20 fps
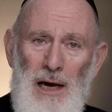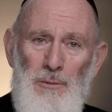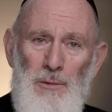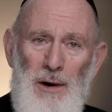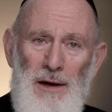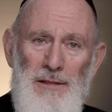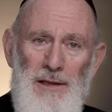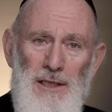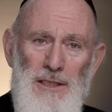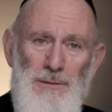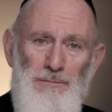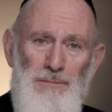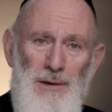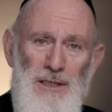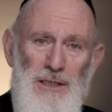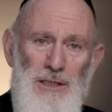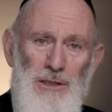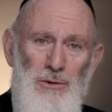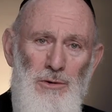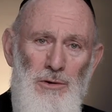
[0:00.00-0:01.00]
and one that's
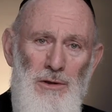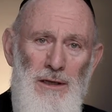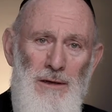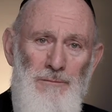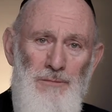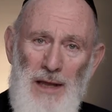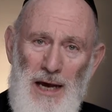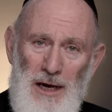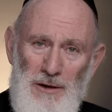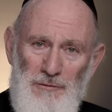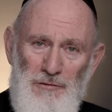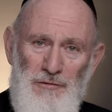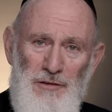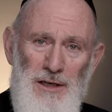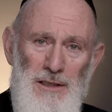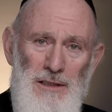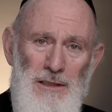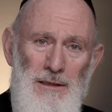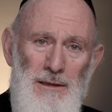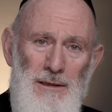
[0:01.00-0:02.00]
pasul,
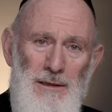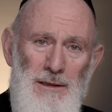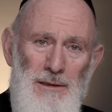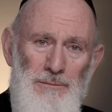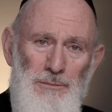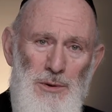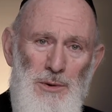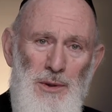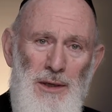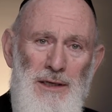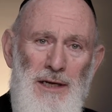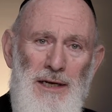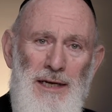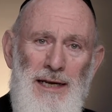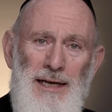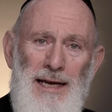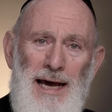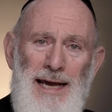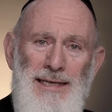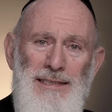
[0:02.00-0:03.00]
unfit, between an
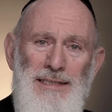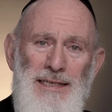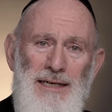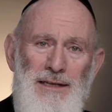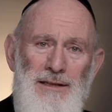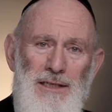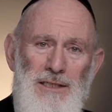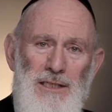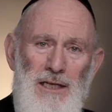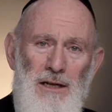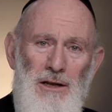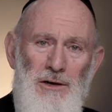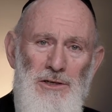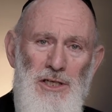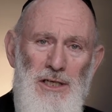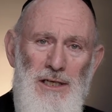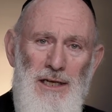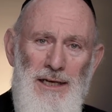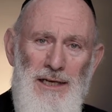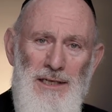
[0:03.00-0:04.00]
idea that's
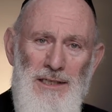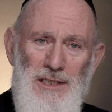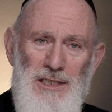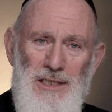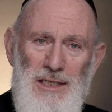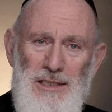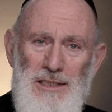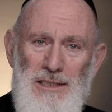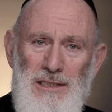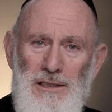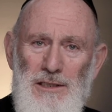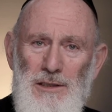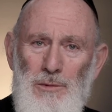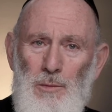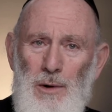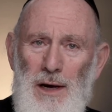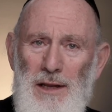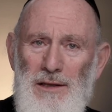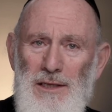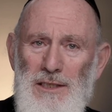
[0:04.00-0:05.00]
logically consistent
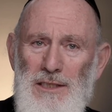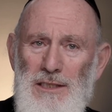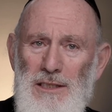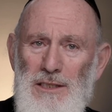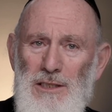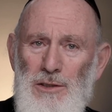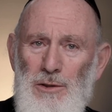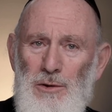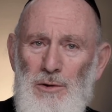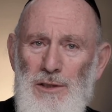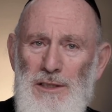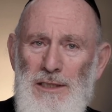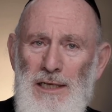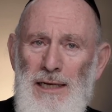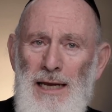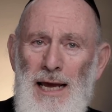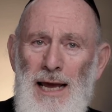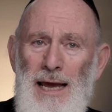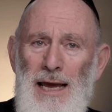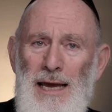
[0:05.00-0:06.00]
and one that's
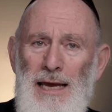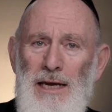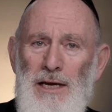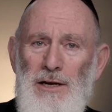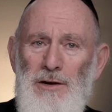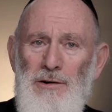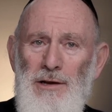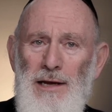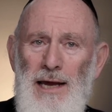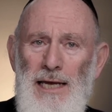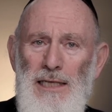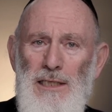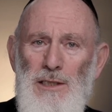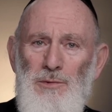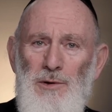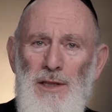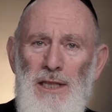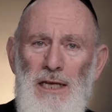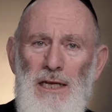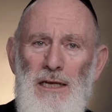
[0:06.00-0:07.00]
distorted, he creates
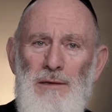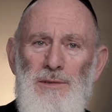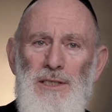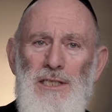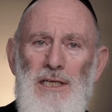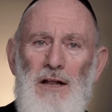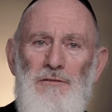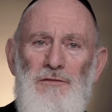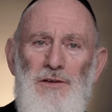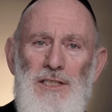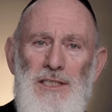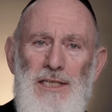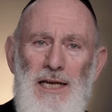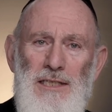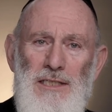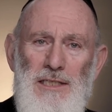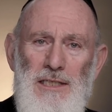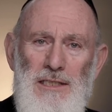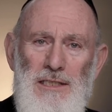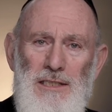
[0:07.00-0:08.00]
within himself a
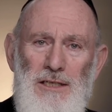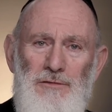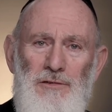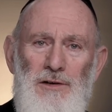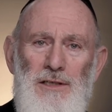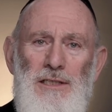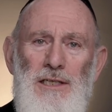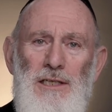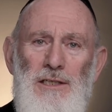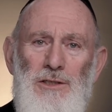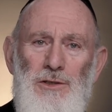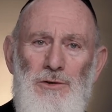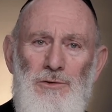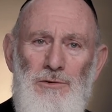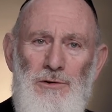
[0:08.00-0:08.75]
sensitivity to